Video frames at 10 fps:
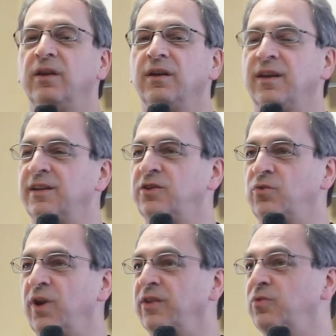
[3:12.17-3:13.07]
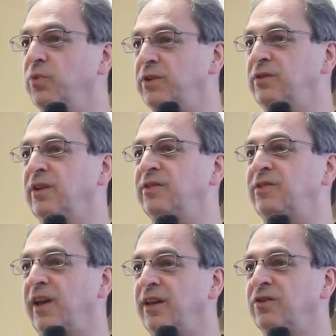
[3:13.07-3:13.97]
can address with the
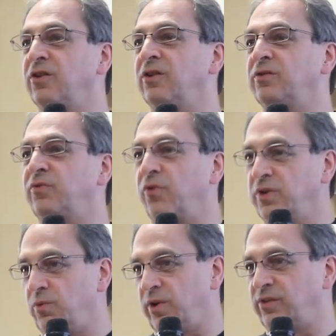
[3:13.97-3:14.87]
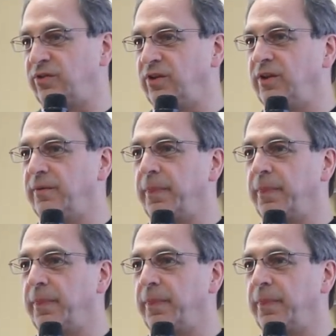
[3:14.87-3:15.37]
standard 41C.